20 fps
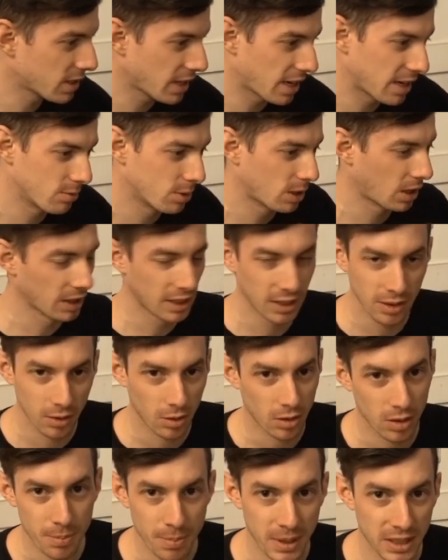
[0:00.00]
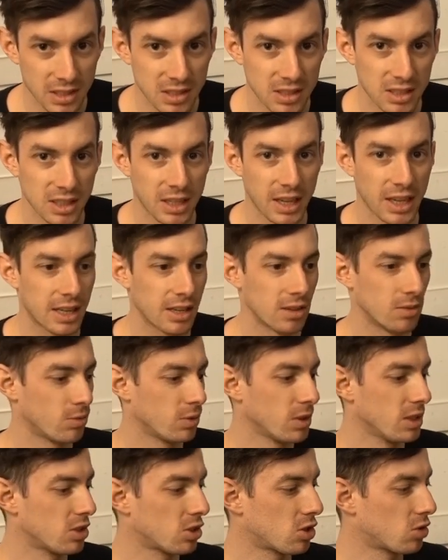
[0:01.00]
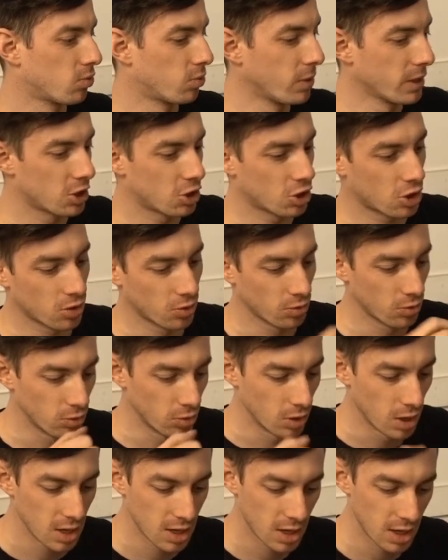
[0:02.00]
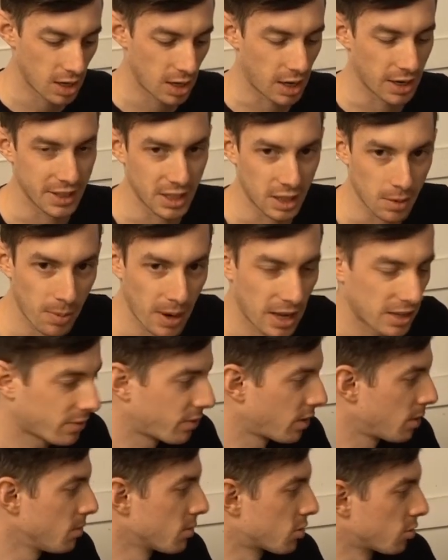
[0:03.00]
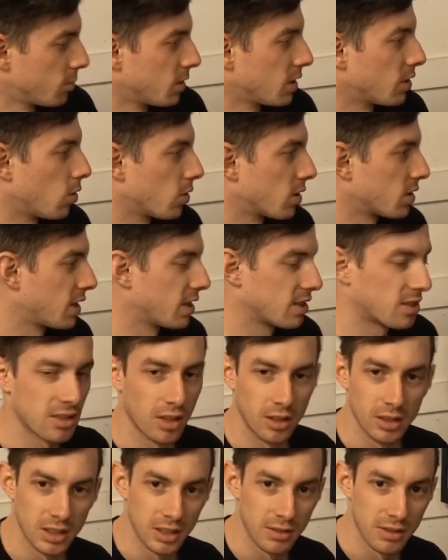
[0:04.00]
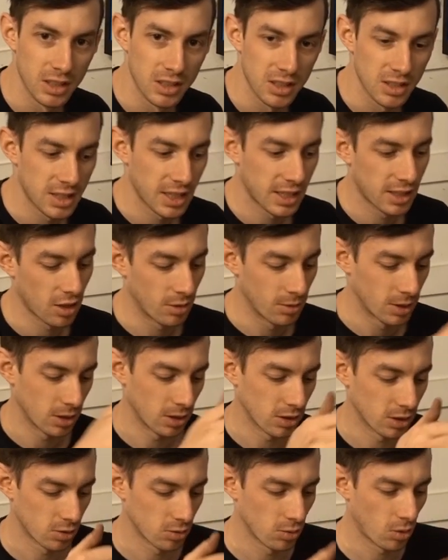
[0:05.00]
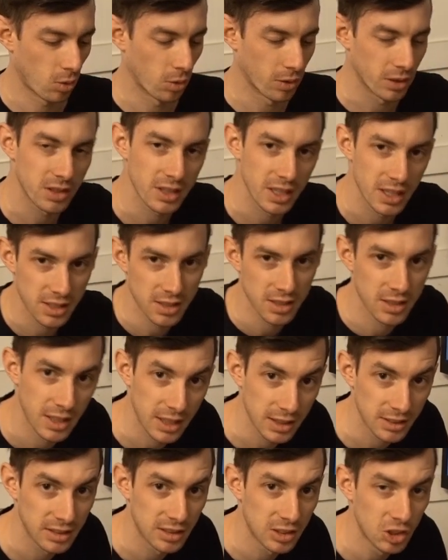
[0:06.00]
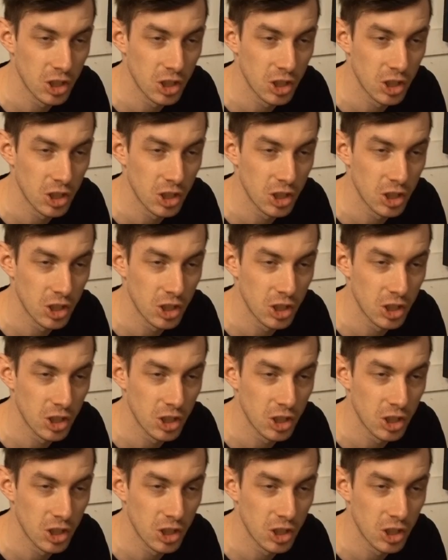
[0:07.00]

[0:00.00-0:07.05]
again, we clean all the buckings again, we switch to another platform. So we did all the tests now in the V S R ten, now we're gonna do all the tests in the S S